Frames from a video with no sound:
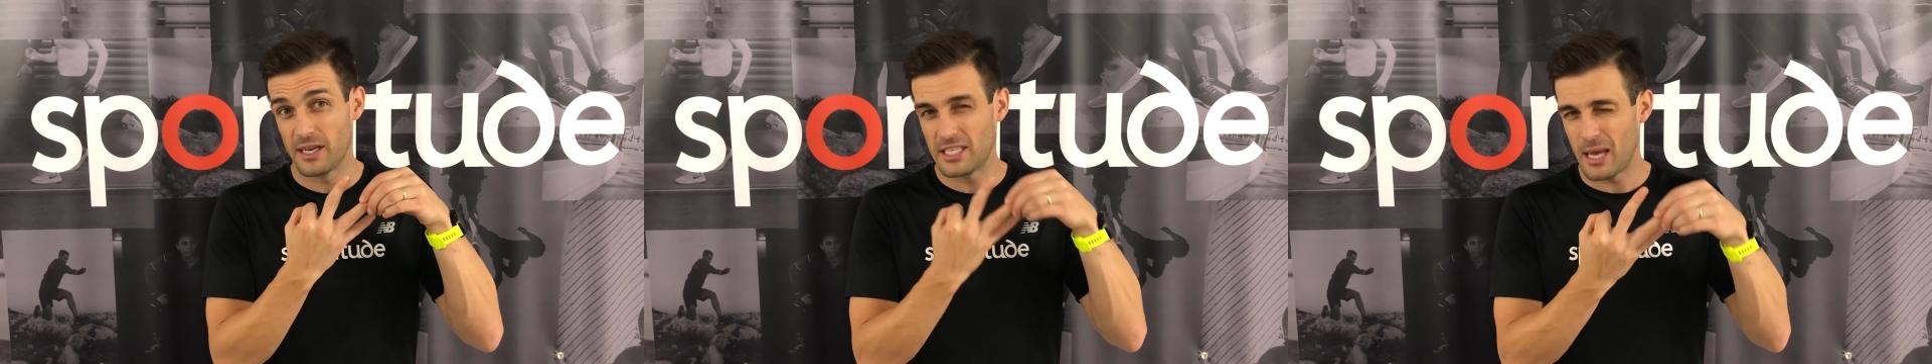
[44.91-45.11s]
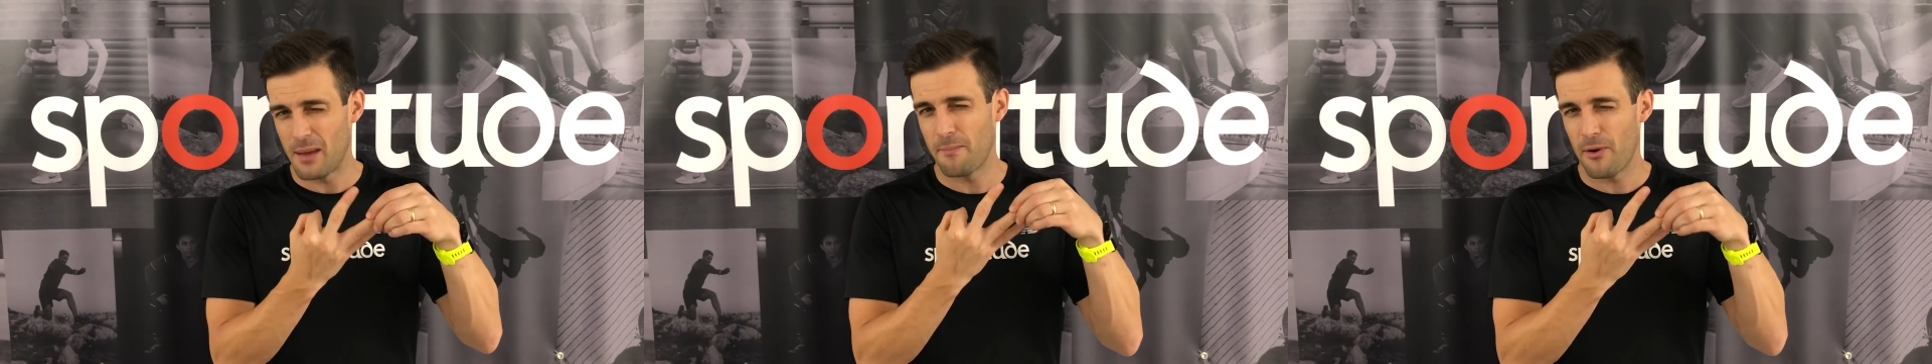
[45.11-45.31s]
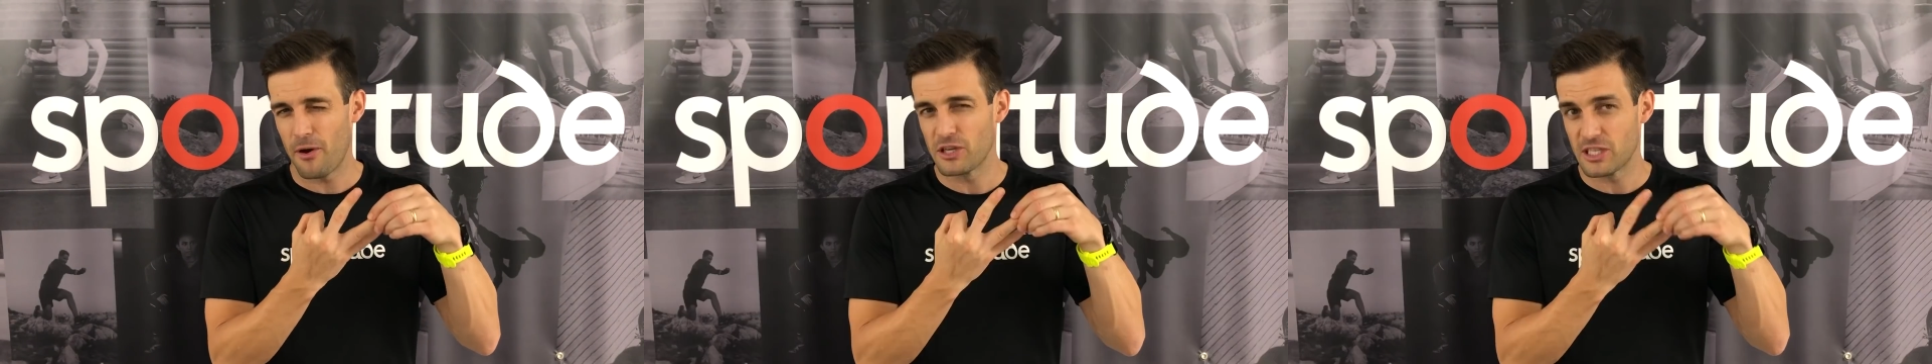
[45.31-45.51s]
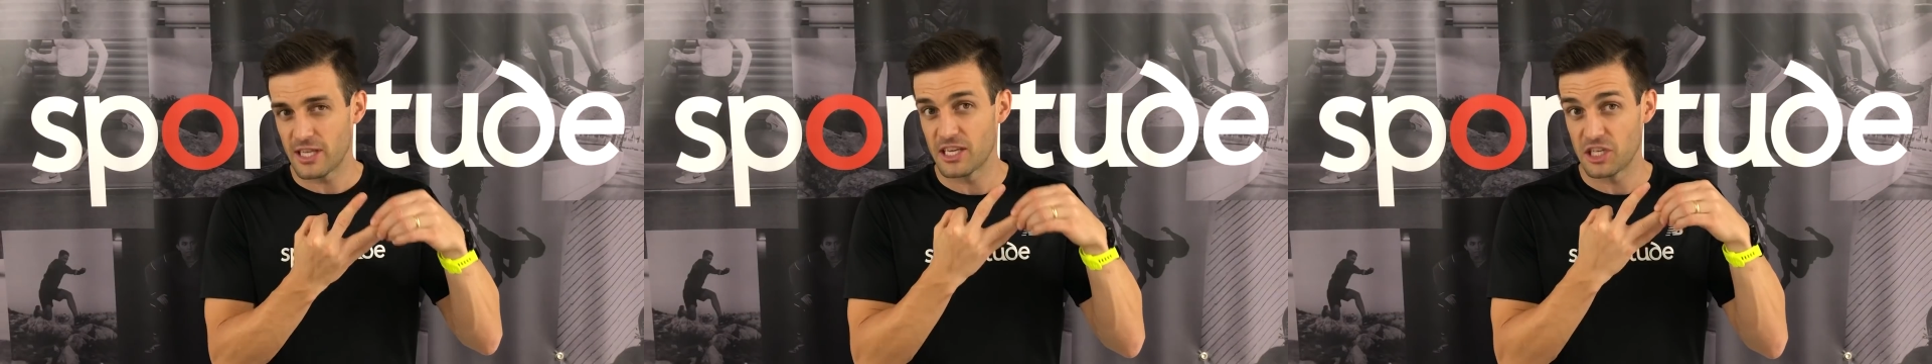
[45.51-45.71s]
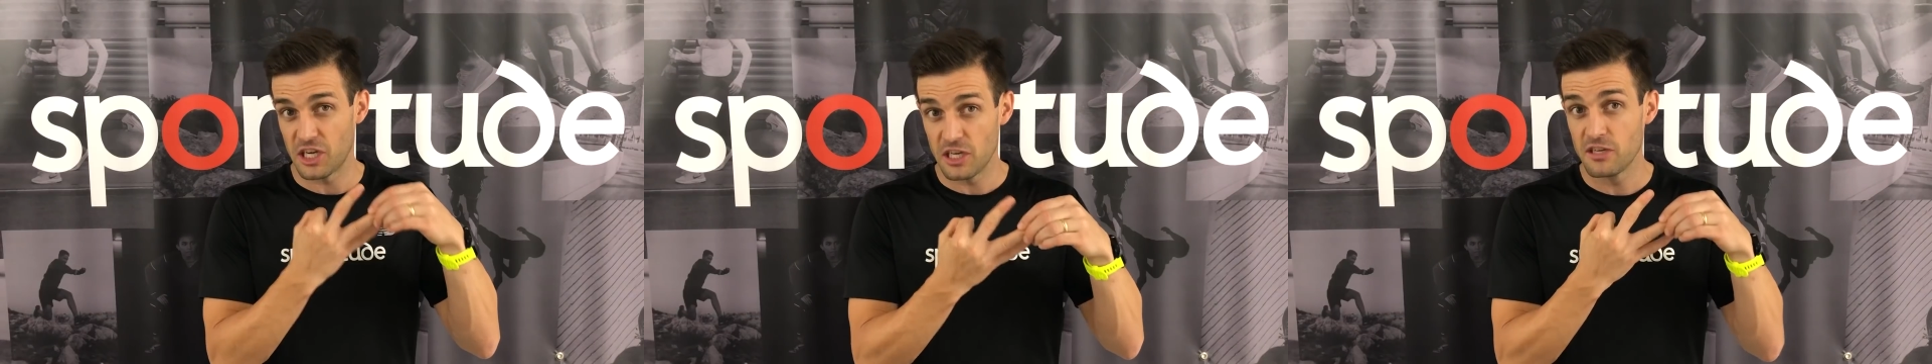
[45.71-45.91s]

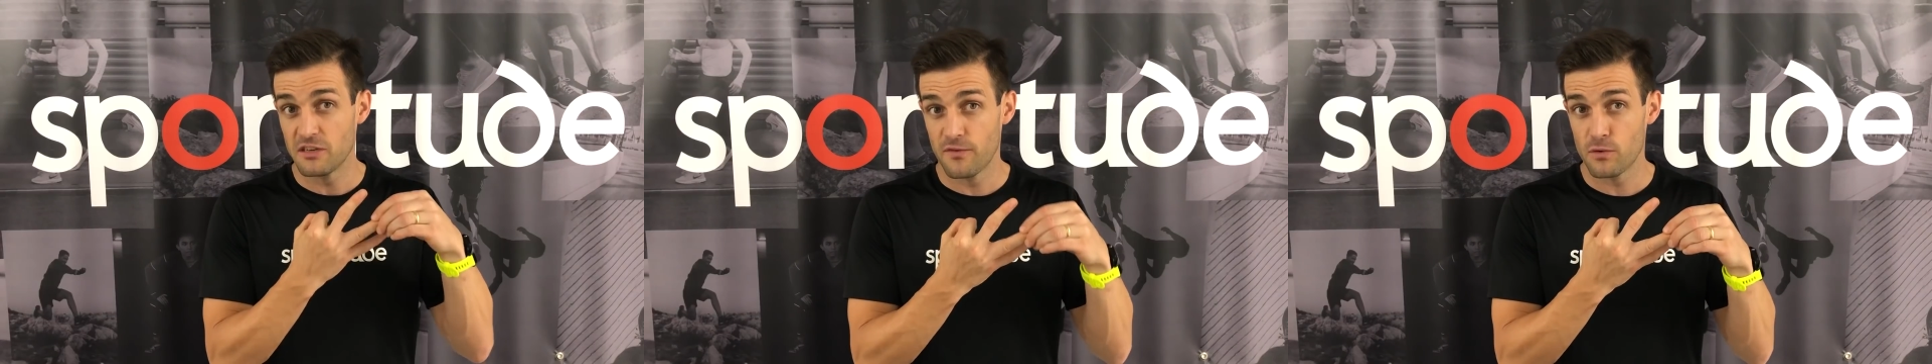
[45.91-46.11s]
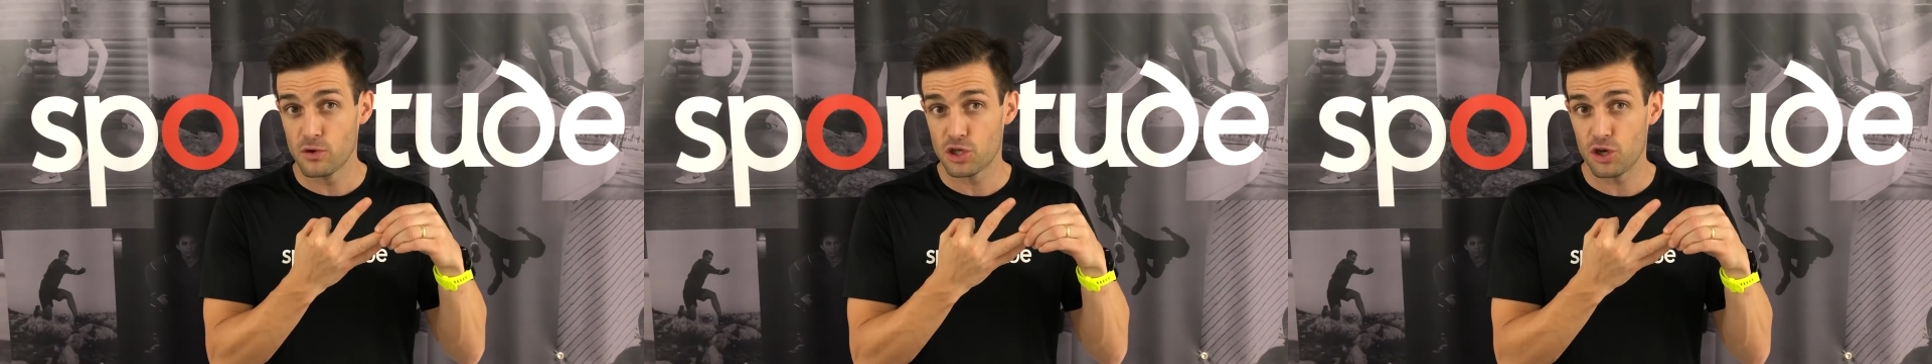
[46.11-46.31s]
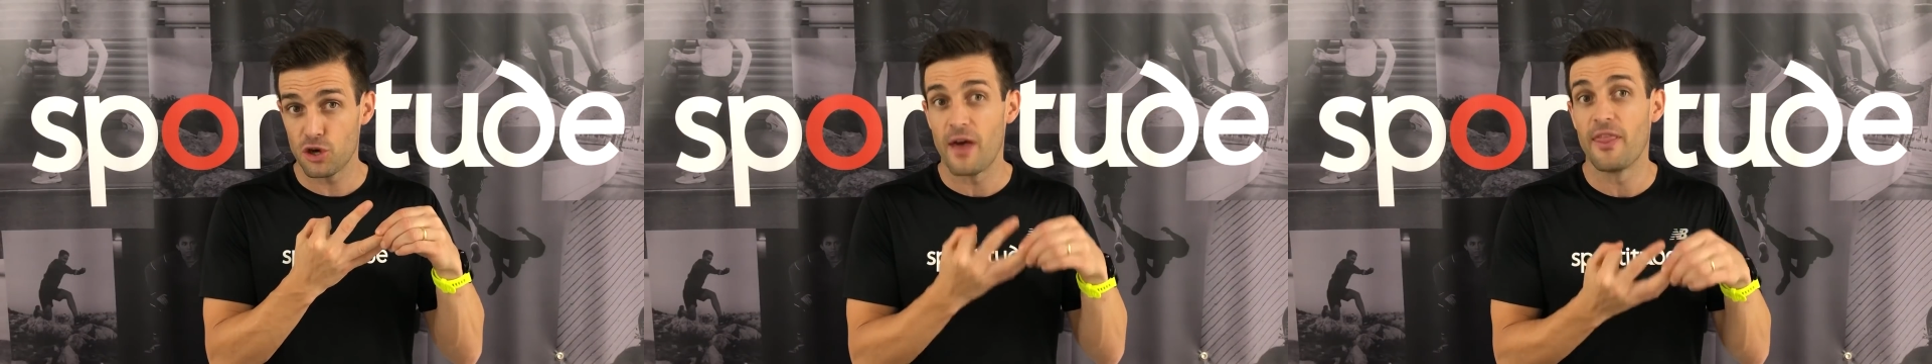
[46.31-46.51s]
tempo/interval shoe,